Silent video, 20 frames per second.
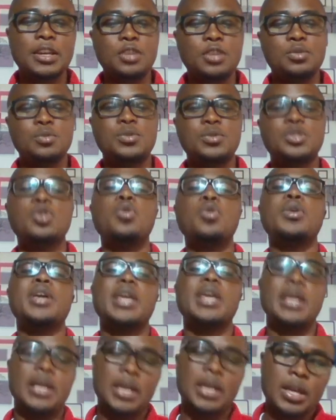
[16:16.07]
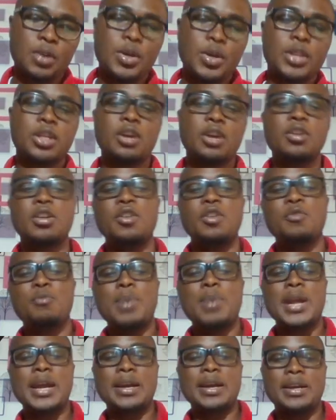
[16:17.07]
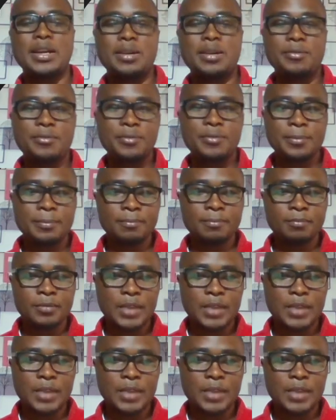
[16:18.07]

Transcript: It will say, okay, you're talking of paragraph.